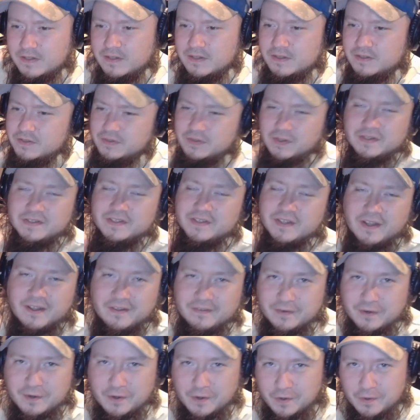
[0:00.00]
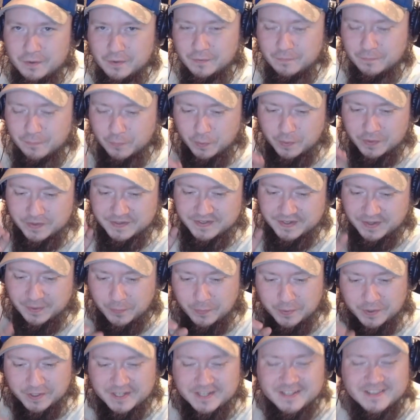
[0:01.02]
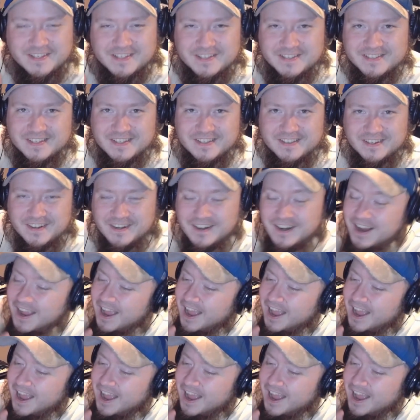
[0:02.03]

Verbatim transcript: So I still haven't heard her voice, and I want to get this in there.